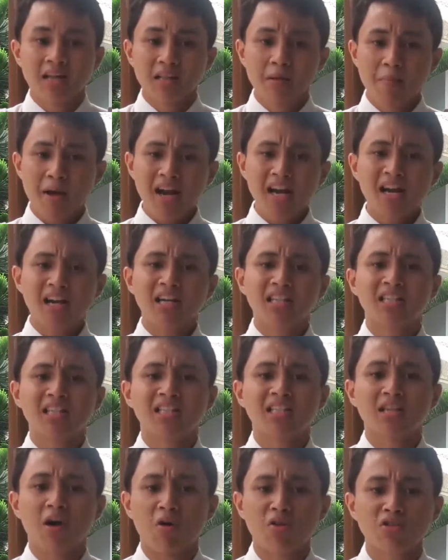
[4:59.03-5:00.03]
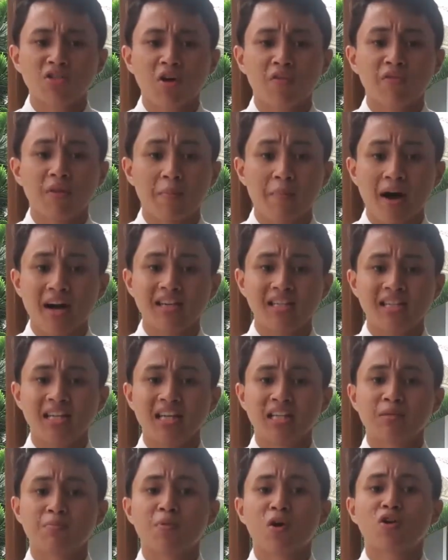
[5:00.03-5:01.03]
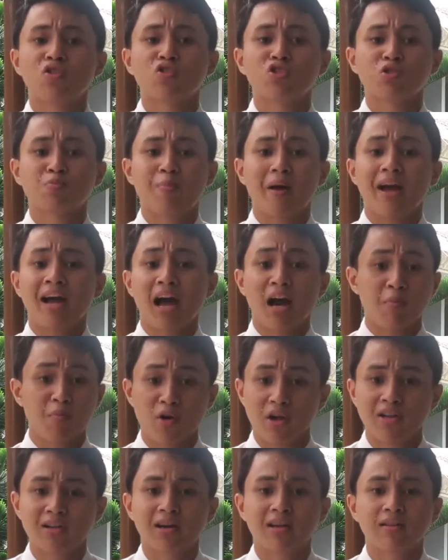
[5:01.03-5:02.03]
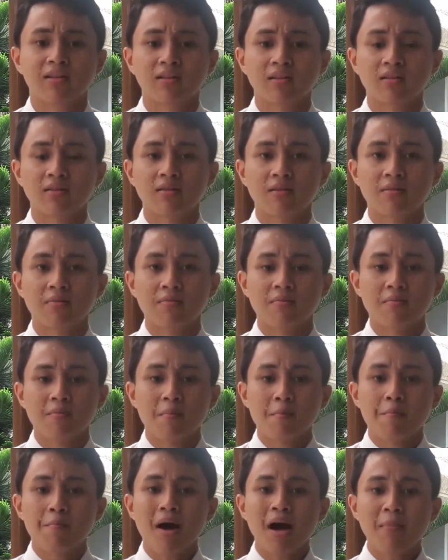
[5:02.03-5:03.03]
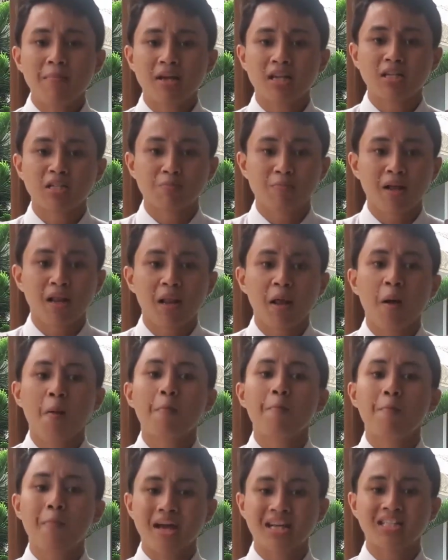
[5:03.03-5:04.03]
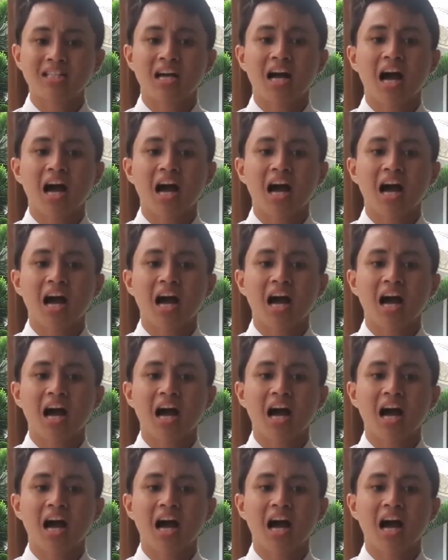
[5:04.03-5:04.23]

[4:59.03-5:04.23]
The main energy source of the body is produced by carbohydrate. Mung bean spill makes